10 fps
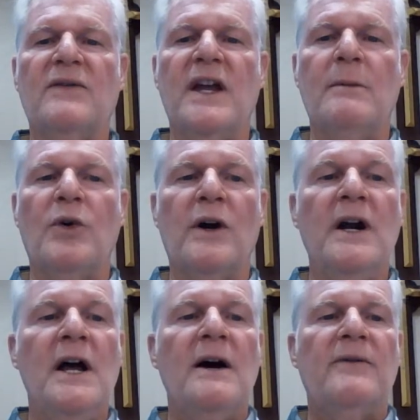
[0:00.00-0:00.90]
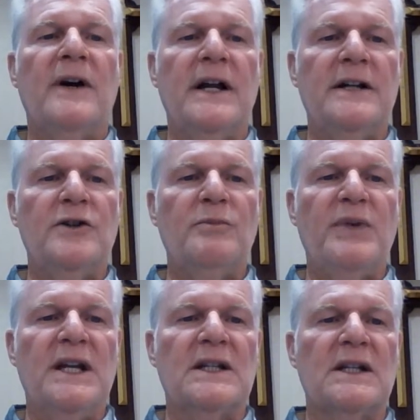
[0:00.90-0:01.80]
Hamor for a hundred
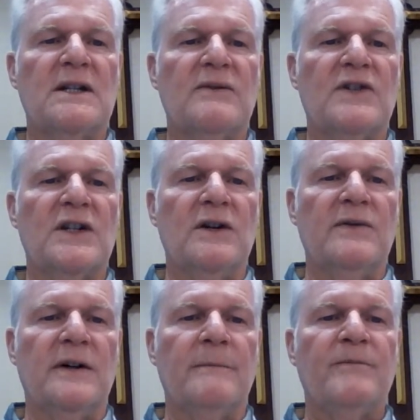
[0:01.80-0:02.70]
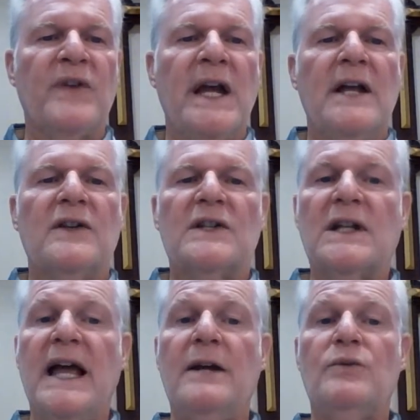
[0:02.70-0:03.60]
pieces of silver. This
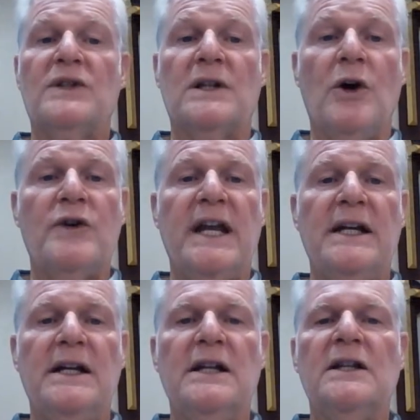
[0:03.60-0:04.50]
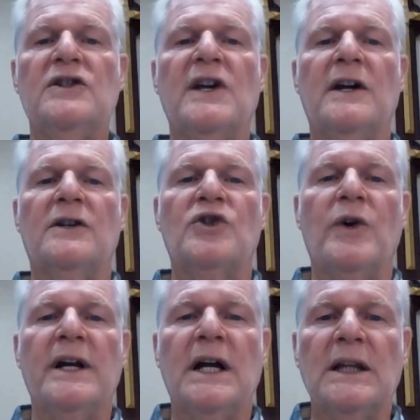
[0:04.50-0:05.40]
land was located in the
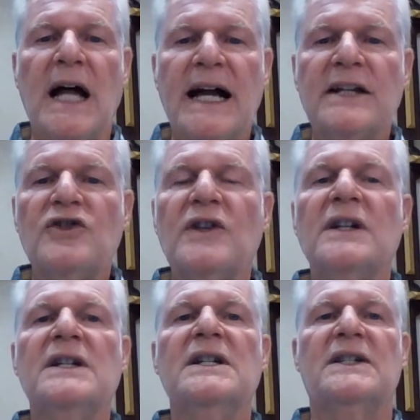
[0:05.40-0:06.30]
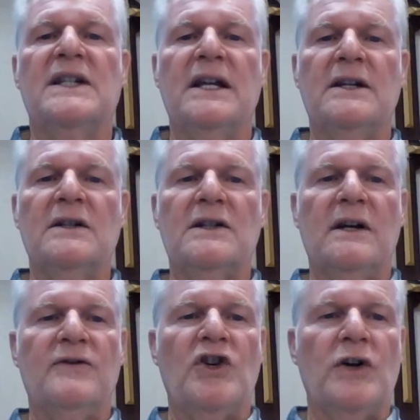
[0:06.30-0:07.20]
territory allotted to the descendants
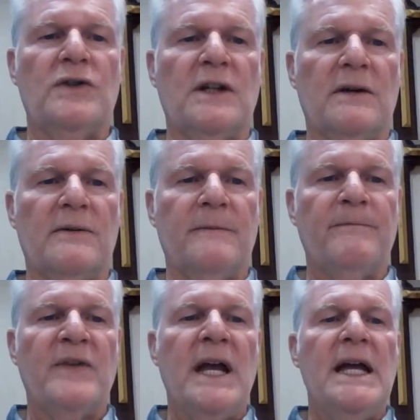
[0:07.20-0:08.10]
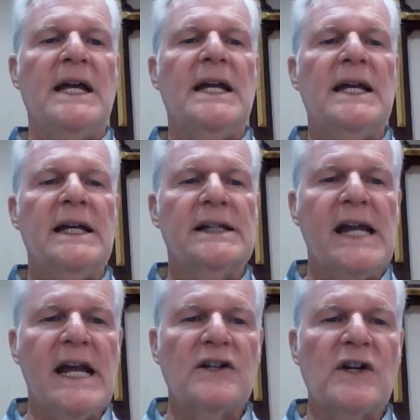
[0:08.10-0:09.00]
of Joseph.
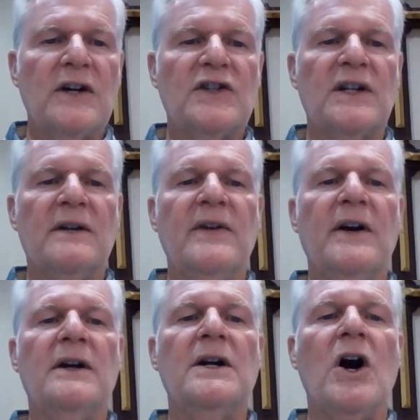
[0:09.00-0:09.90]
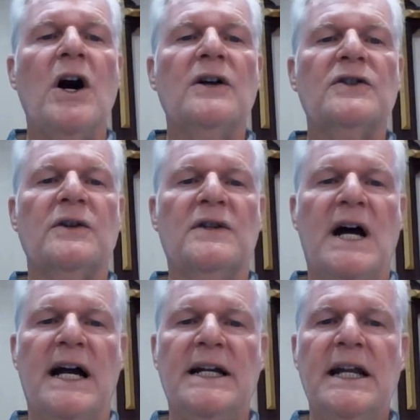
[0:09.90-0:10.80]
Eleazar, son of Aaron, also
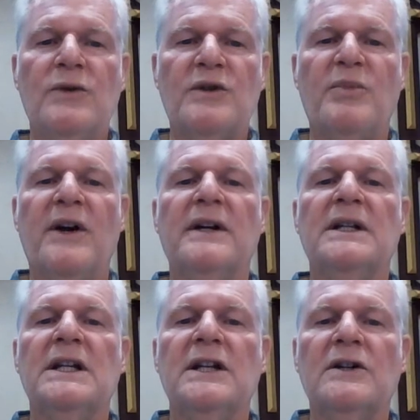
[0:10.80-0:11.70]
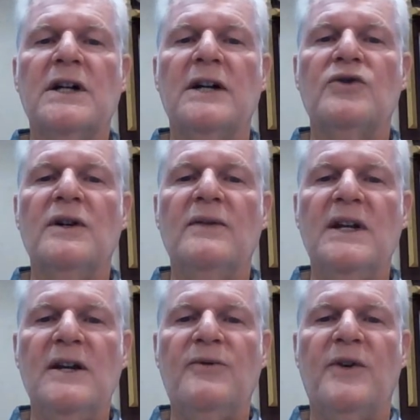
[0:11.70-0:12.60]
died. He was buried in the hill country of
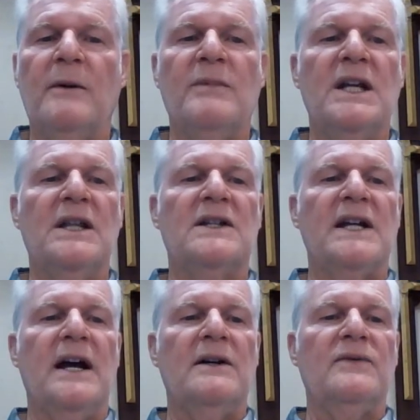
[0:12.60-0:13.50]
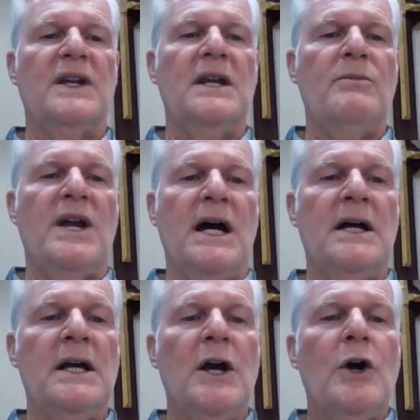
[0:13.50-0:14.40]
Ephraim in the town of Gibeah,
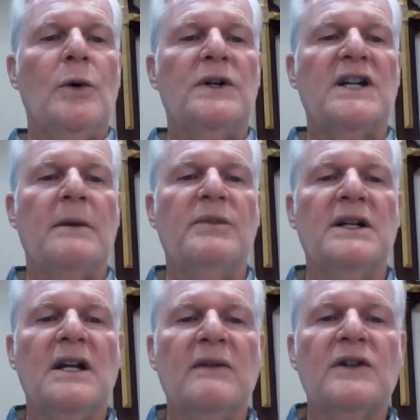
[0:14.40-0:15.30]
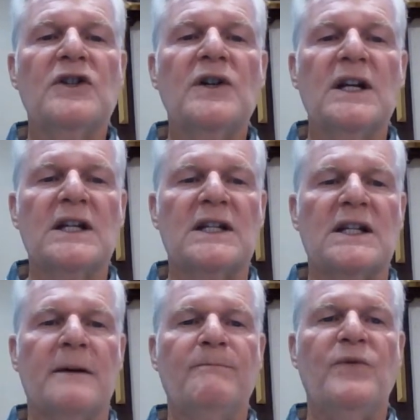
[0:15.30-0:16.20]
which had been given to his
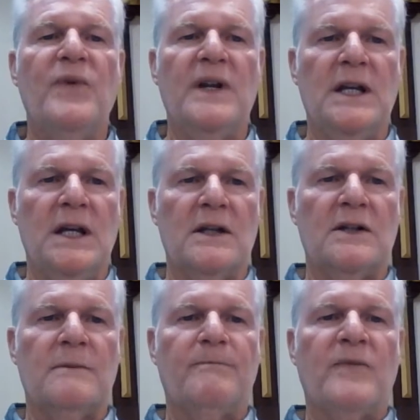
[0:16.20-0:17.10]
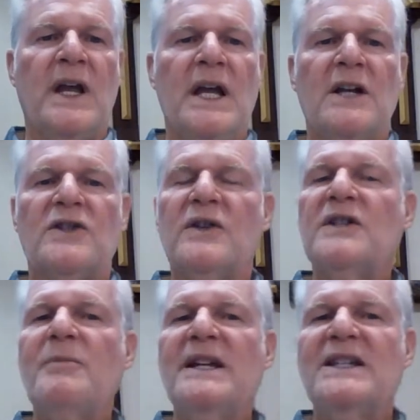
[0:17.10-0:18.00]
son Phinehas. So this
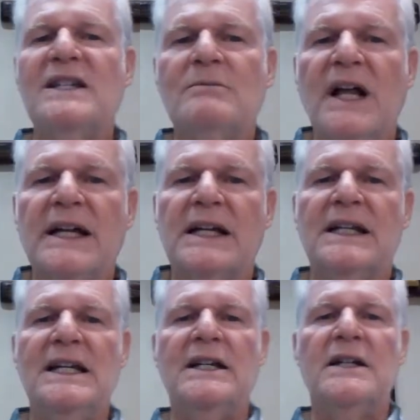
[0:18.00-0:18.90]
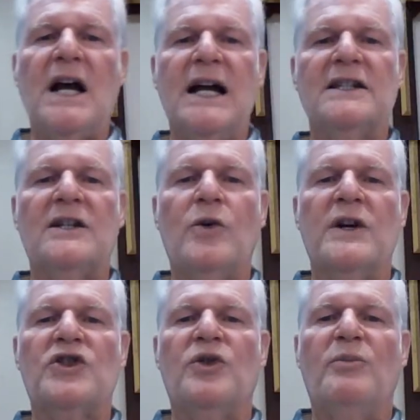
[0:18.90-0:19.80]
may seem like an
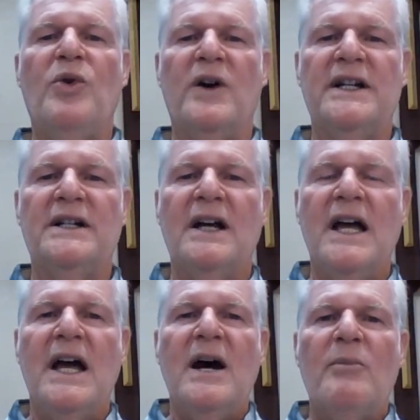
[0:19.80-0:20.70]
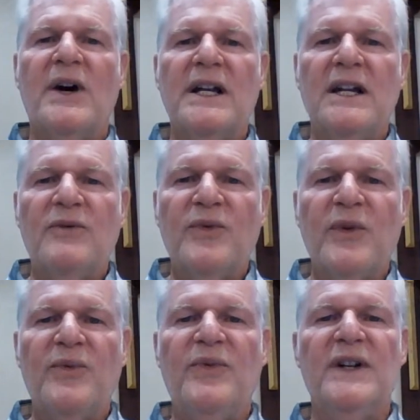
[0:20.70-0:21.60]
inconsequential point, but it
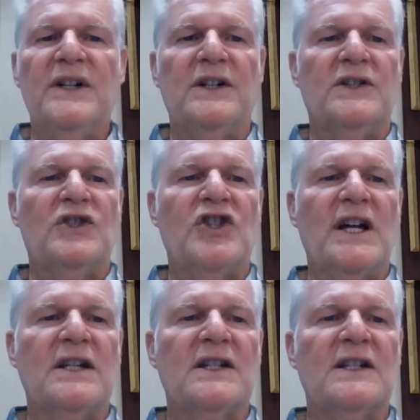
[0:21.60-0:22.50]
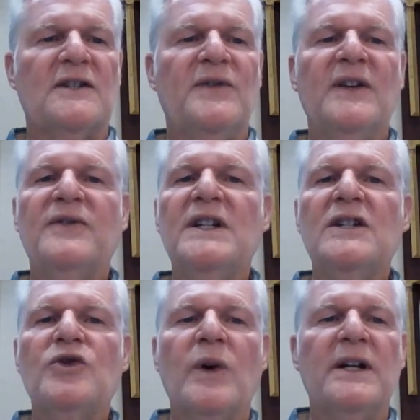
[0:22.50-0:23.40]
fulfills Genesis 50
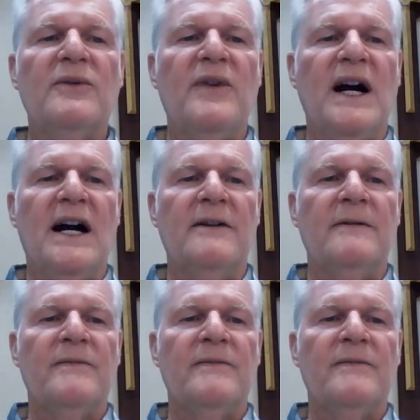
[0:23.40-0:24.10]
25.